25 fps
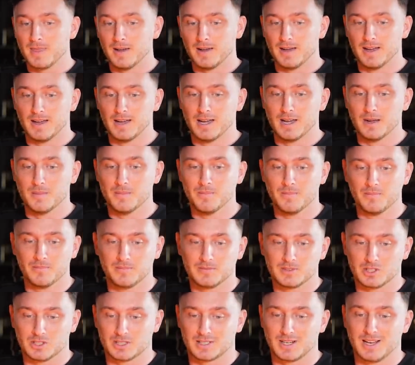Um,
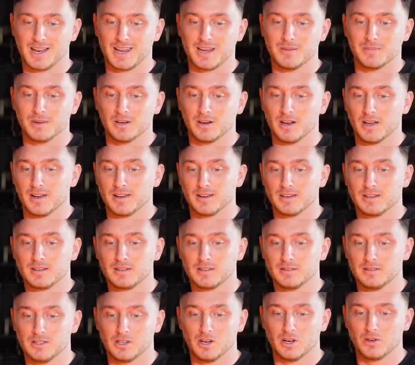just claiming like,
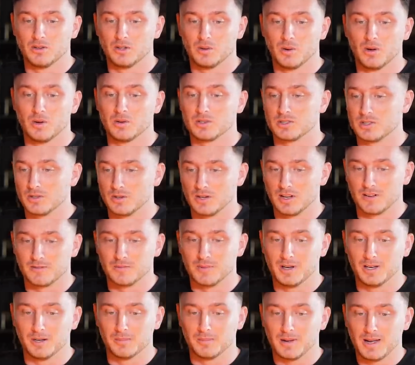you know, you owe us two and a half
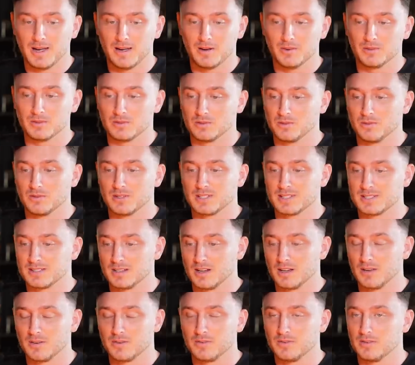million pounds and all this
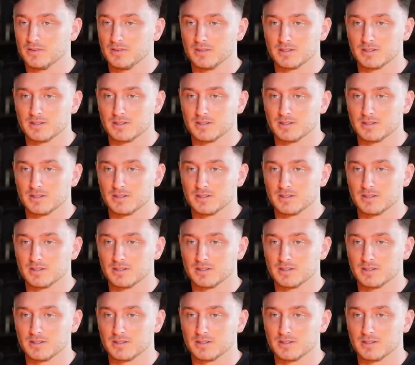stuff.